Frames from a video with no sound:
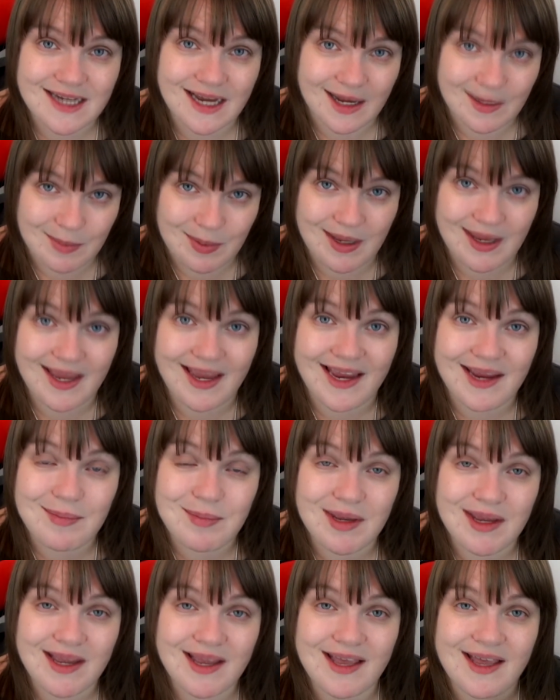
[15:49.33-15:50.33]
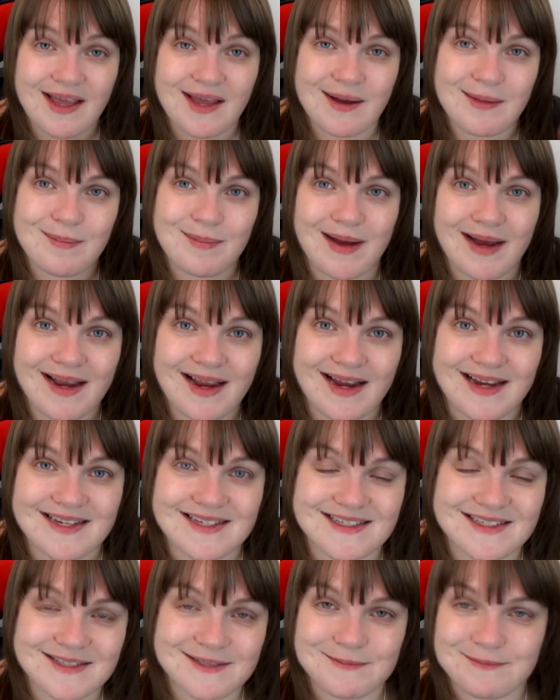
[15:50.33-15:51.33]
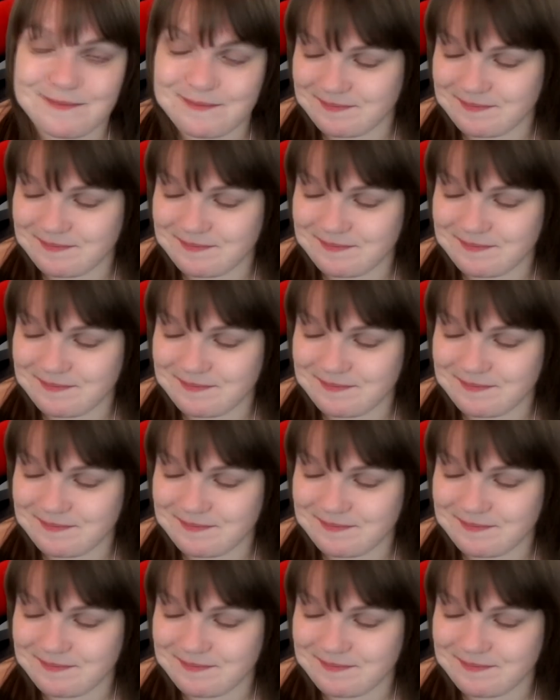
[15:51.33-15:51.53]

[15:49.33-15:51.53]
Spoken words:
happy gaming. Bye guys.